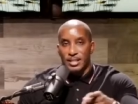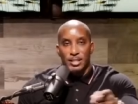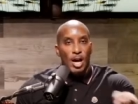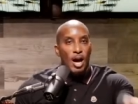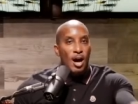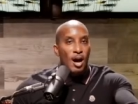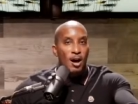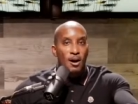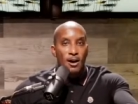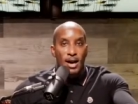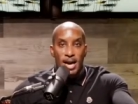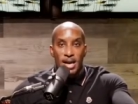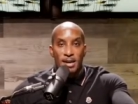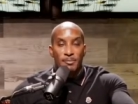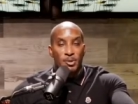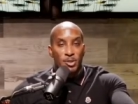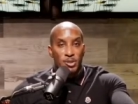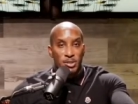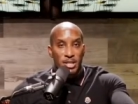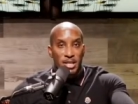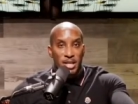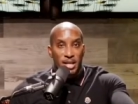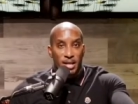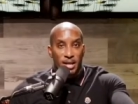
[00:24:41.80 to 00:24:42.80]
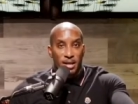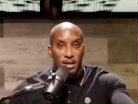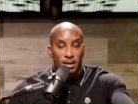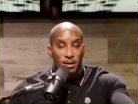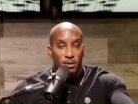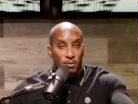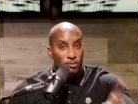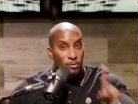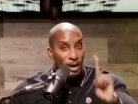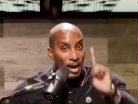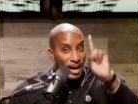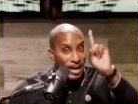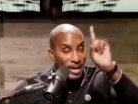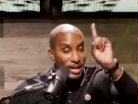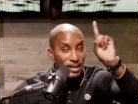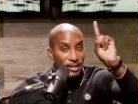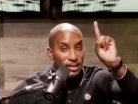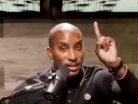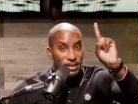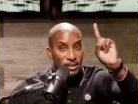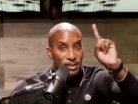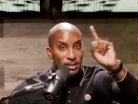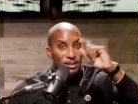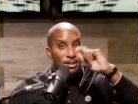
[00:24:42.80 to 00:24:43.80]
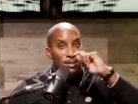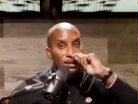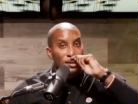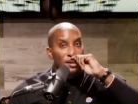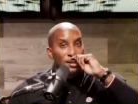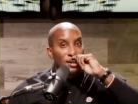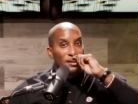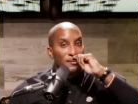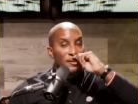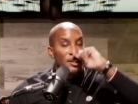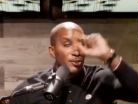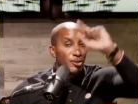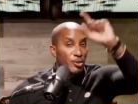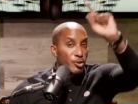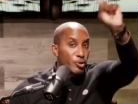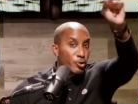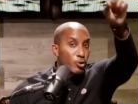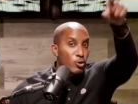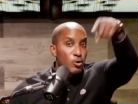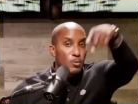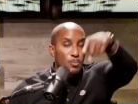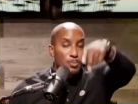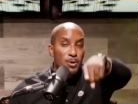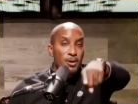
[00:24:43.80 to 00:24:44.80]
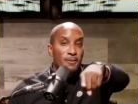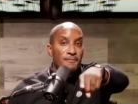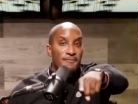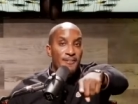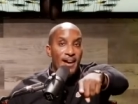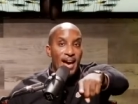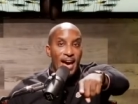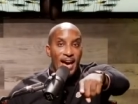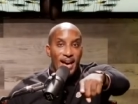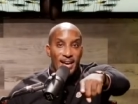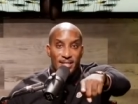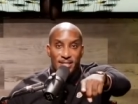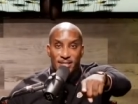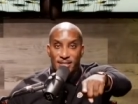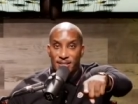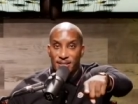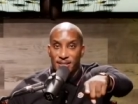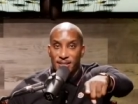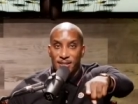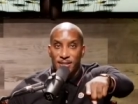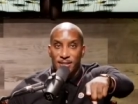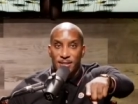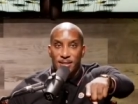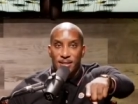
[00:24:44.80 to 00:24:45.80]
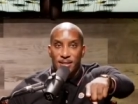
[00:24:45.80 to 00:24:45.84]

That's all Abel did, right? If this is true, put facts.